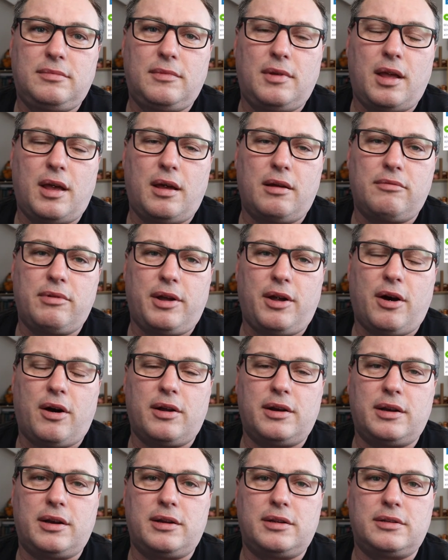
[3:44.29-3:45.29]

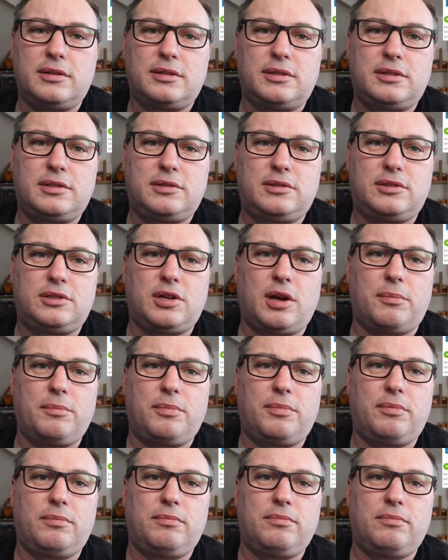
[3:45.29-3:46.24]
regarded as top